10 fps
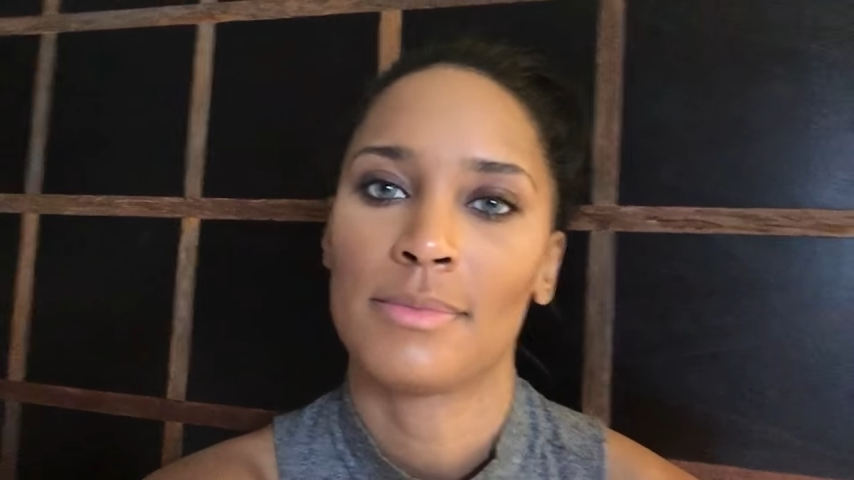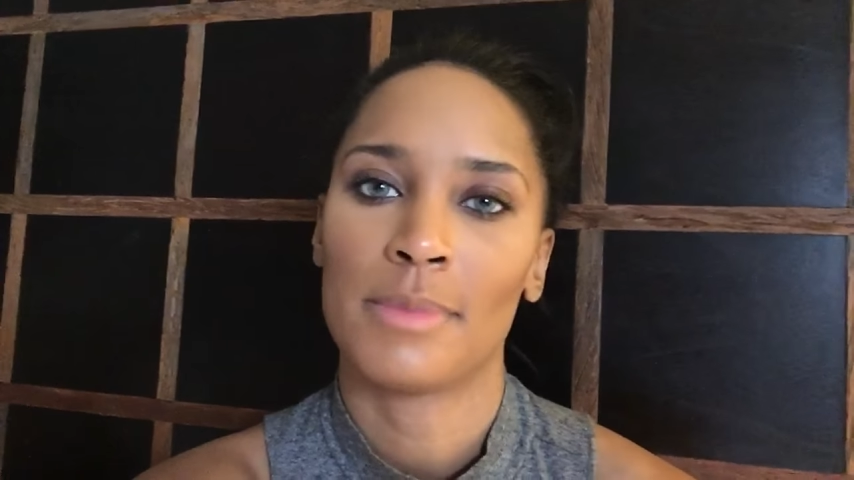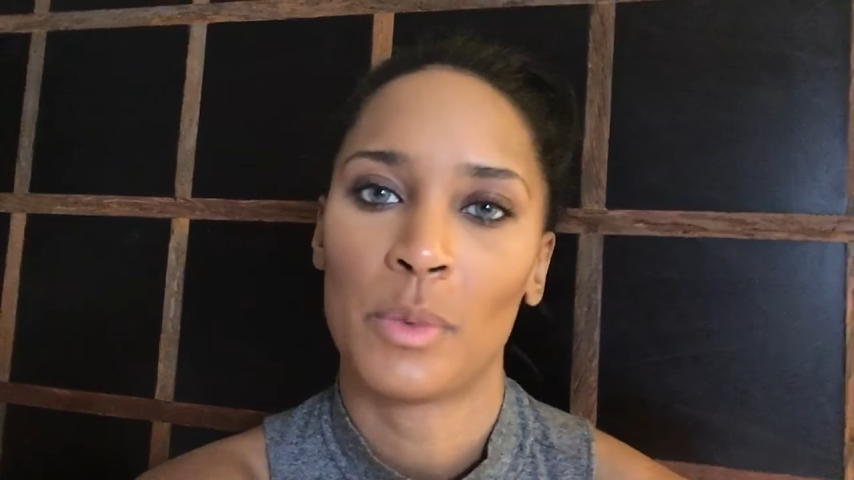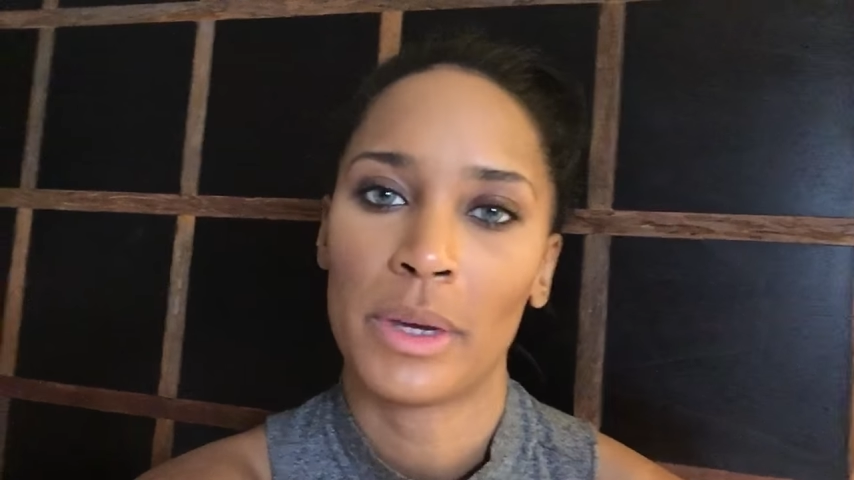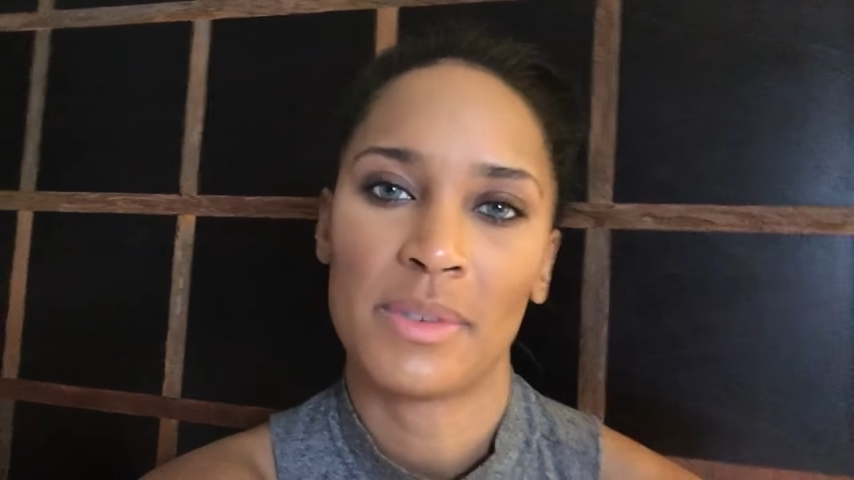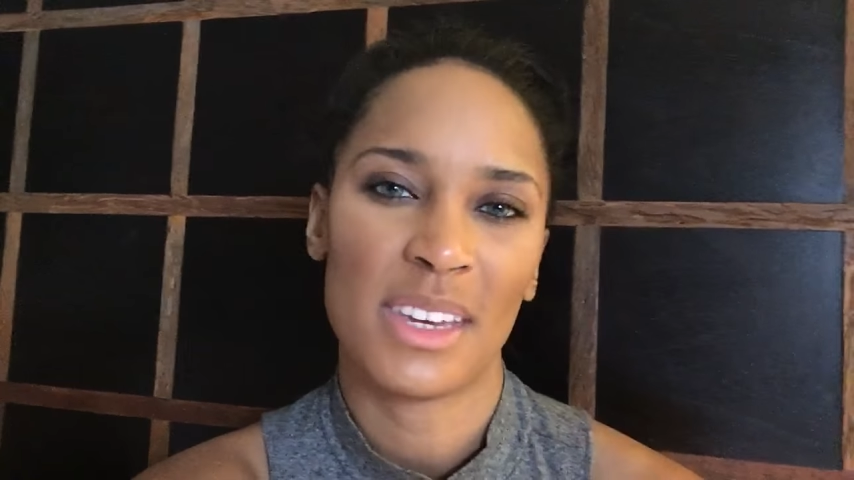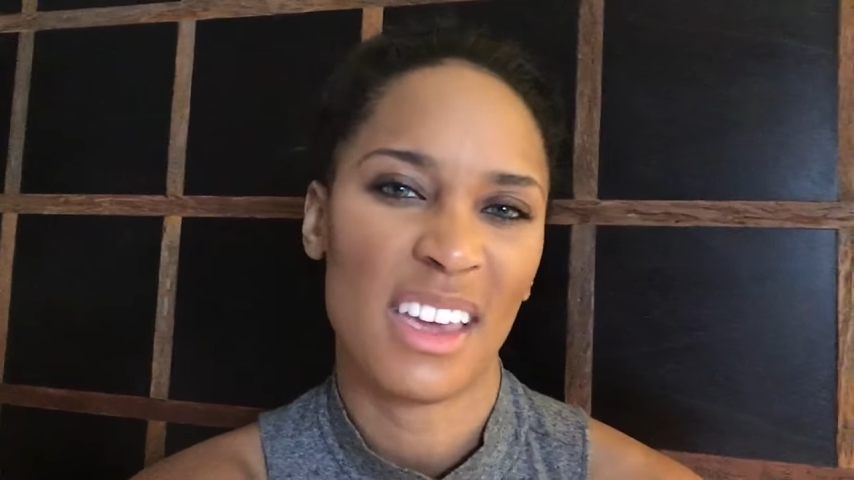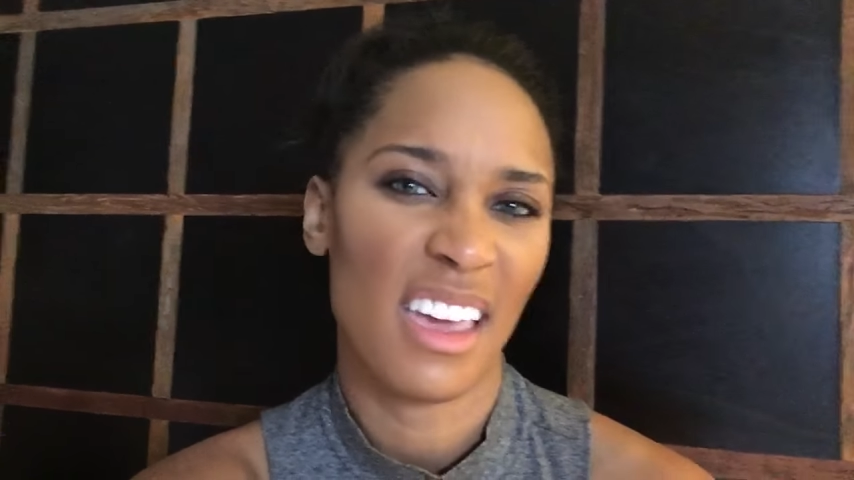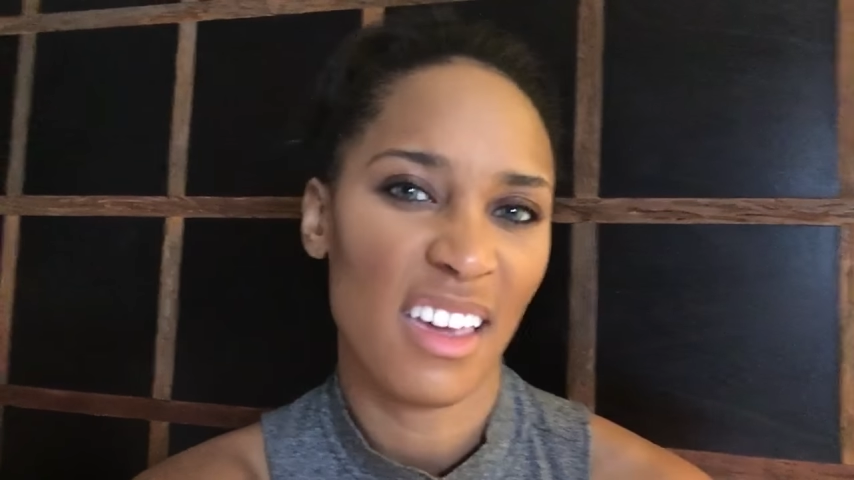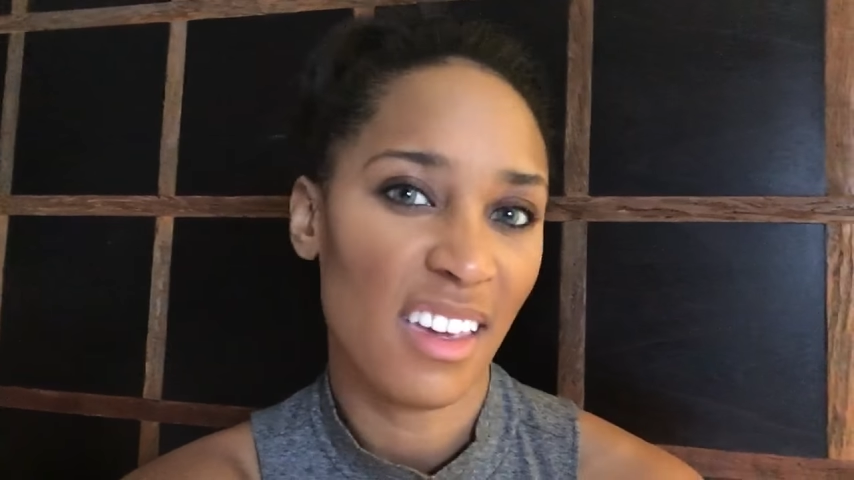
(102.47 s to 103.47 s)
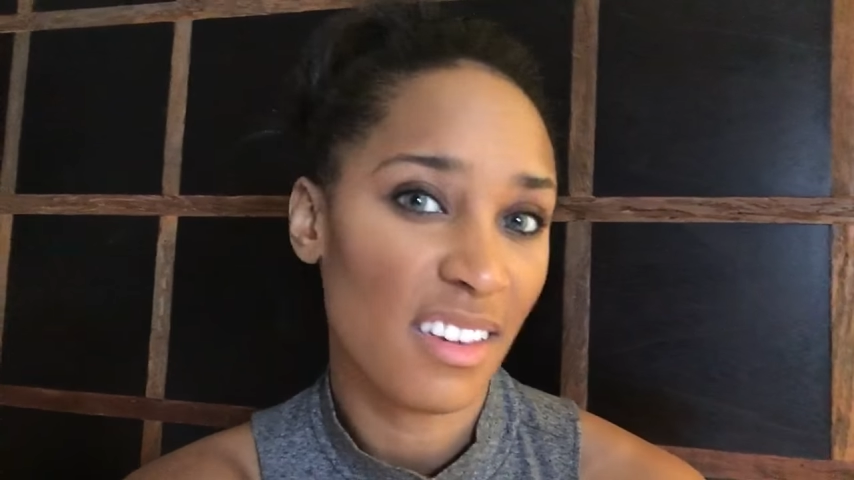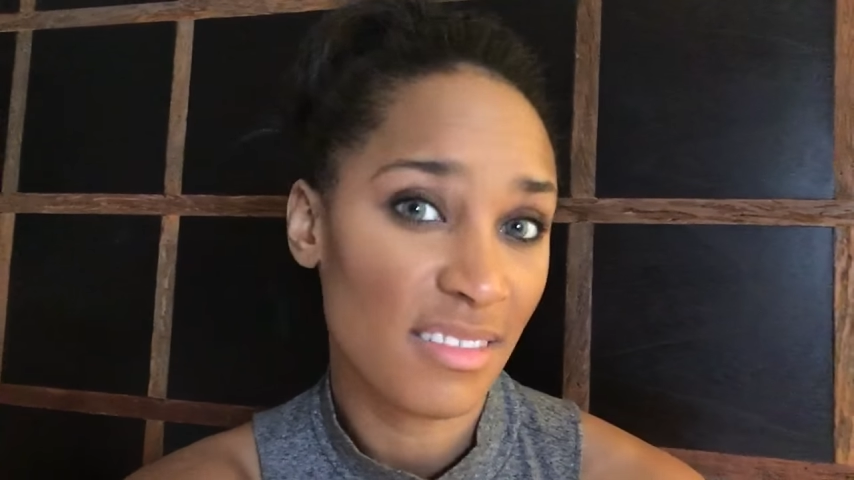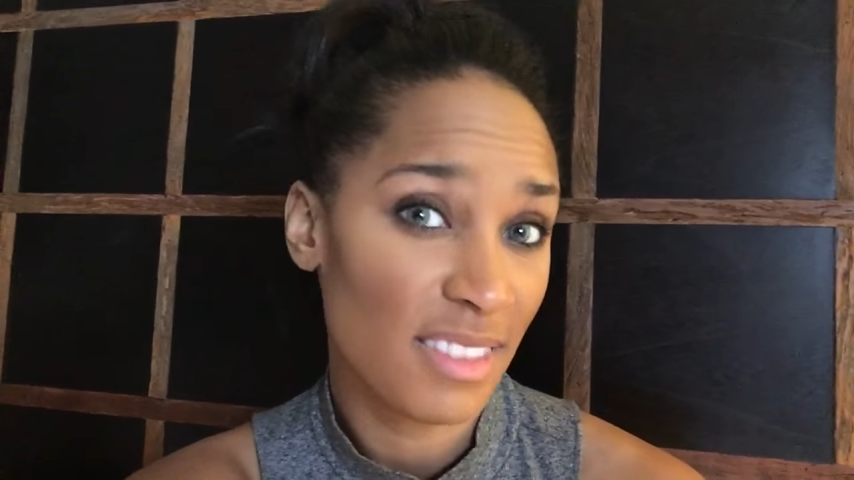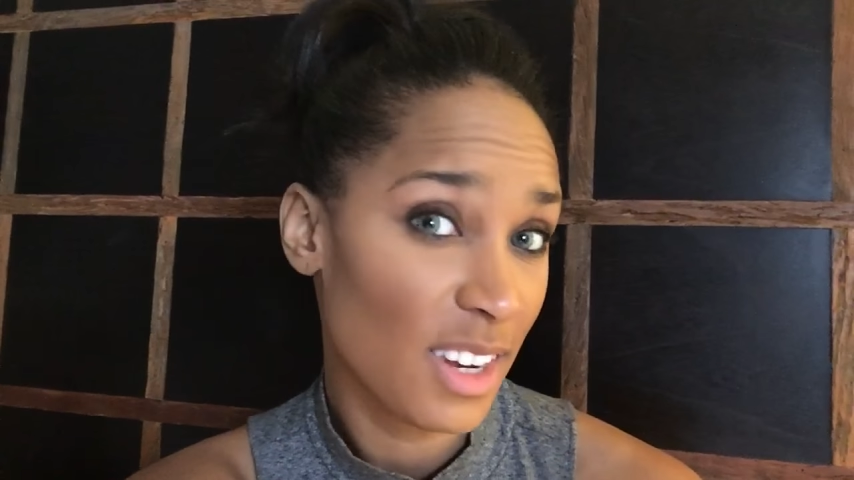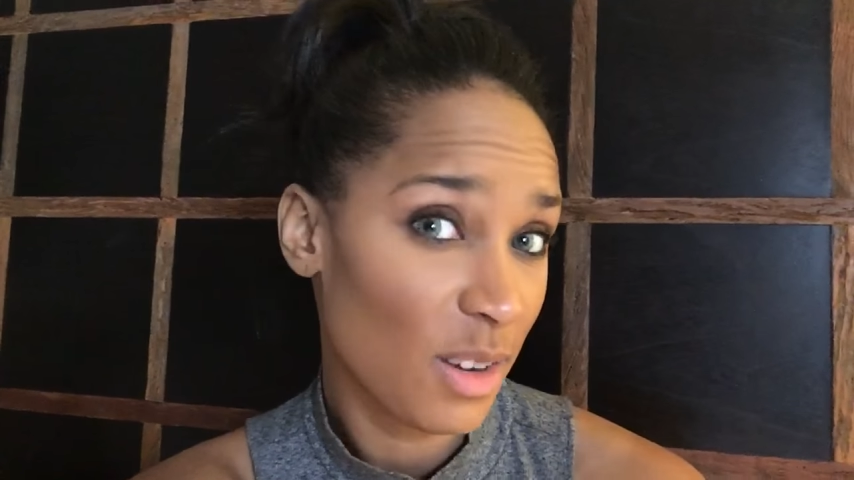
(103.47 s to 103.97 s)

my way of saying, hey, you